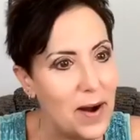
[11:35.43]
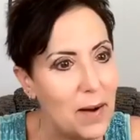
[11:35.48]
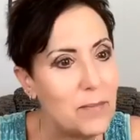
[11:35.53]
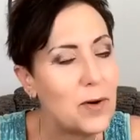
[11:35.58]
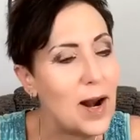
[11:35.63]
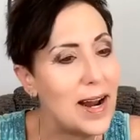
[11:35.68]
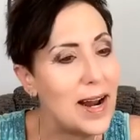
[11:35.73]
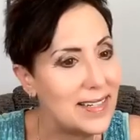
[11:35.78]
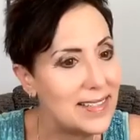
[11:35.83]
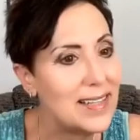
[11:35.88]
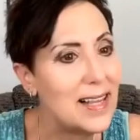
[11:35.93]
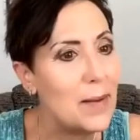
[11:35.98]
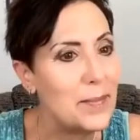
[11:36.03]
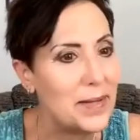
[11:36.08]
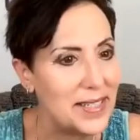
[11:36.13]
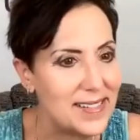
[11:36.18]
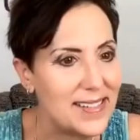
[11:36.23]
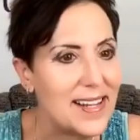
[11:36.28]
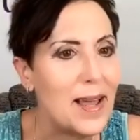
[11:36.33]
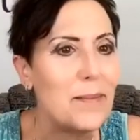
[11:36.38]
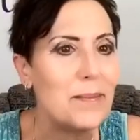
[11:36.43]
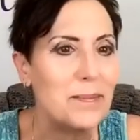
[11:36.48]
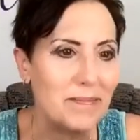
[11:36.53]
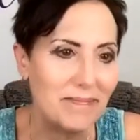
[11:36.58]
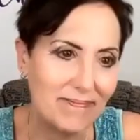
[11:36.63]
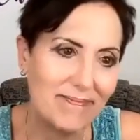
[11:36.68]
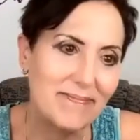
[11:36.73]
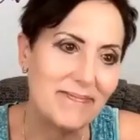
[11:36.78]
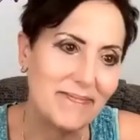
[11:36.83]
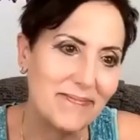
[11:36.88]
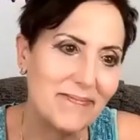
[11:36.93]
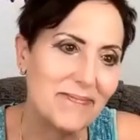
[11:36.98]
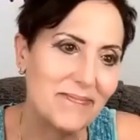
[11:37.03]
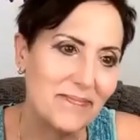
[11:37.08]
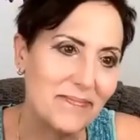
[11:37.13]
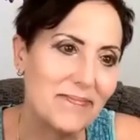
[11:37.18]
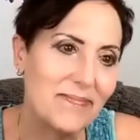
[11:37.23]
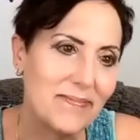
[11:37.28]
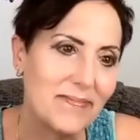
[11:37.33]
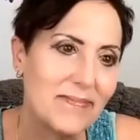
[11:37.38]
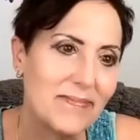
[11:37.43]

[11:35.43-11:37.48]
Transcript: Brian Clement. Yep. Yep. Yep.